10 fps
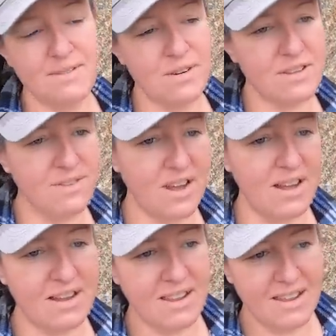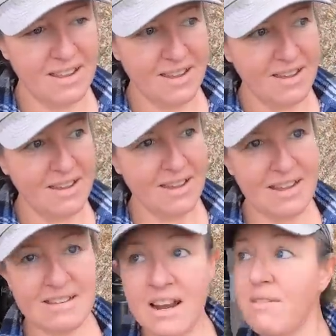First of all,
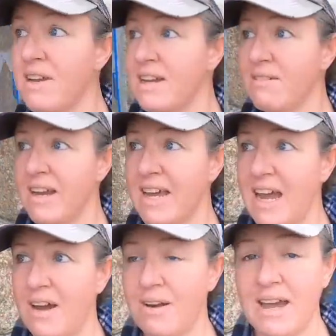it's not raining right now,